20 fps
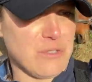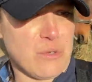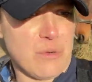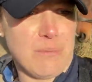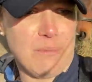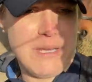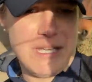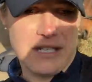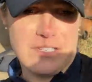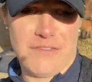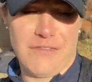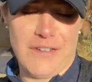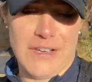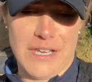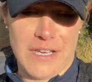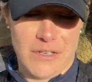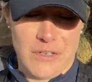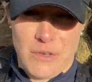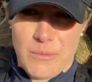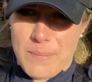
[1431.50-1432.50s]
to admit
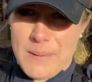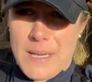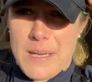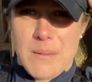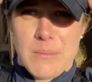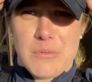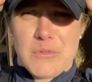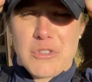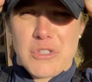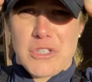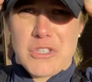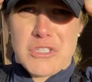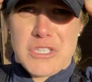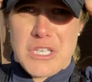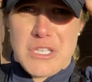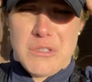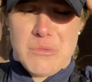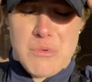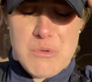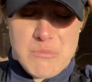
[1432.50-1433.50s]
defeat and not be able to
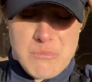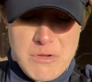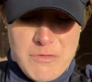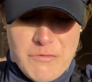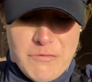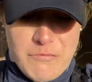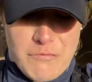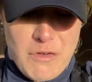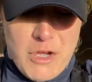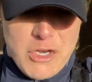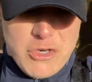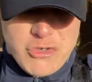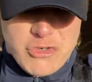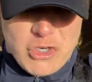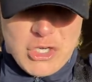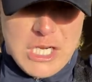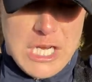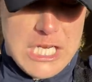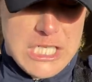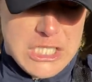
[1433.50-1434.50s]
continue with my
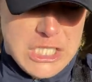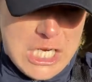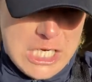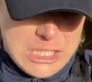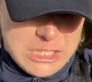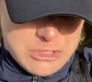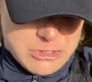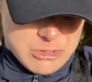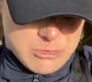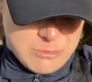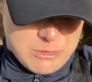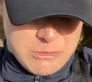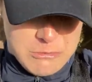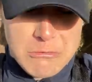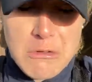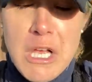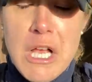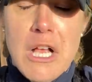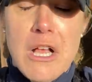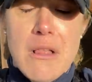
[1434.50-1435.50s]
100k challenge, but
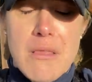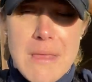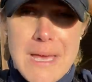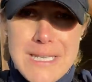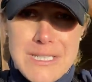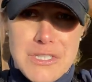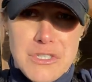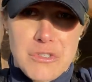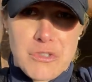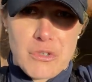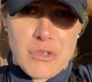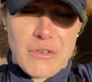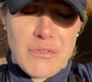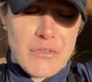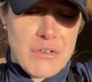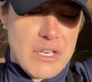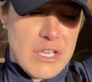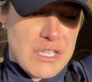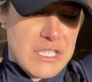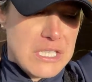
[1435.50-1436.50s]
that's a story
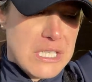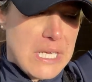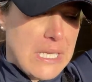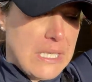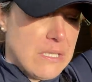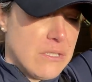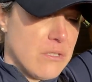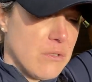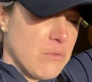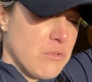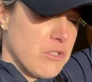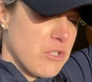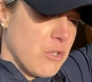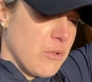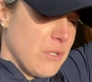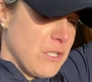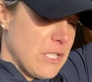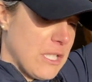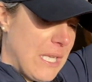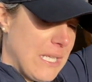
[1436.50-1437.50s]
for another day. Don't want to
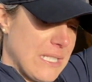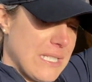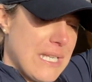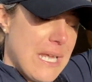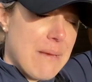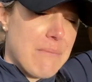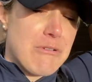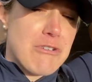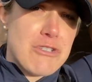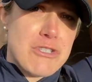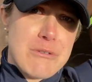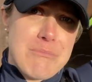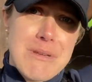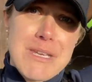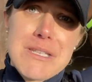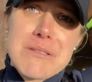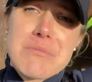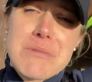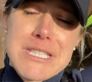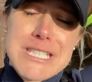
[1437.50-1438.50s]
go into that today because it
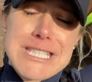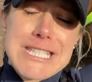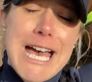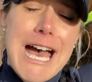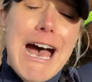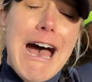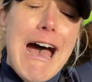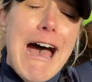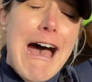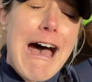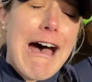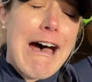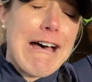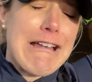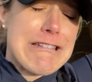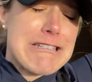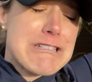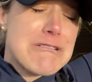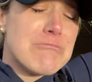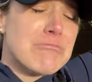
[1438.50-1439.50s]
makes me
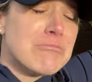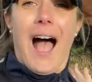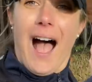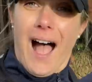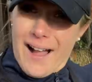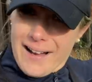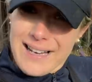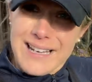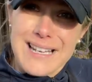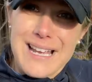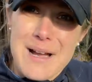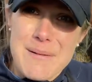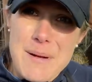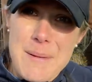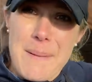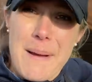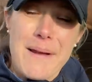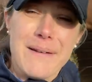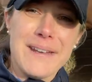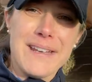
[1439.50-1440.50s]
sad. I'm gonna get on my
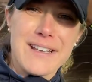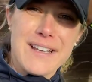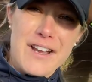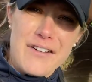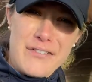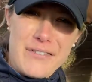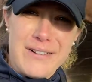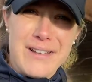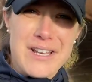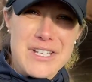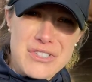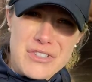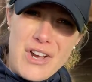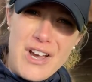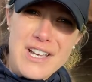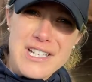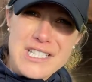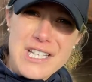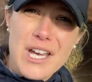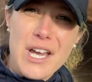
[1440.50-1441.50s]
pony and go for a nice
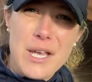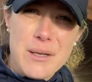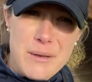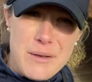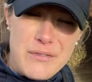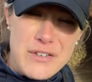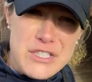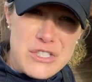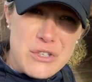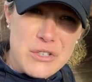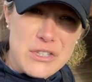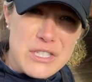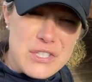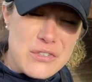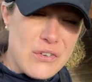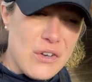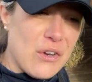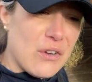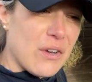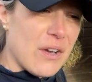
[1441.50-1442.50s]
ride. Hope you've enjoyed this
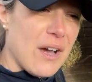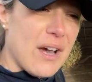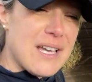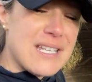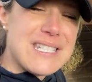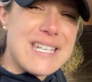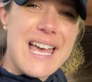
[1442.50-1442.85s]
vlog, guys.